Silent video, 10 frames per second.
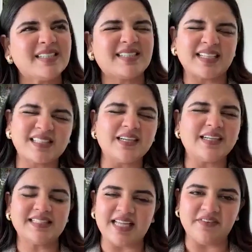by
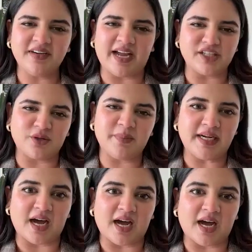6:37 I should
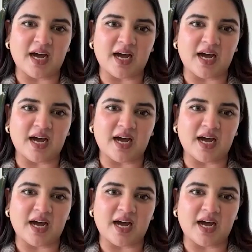be done,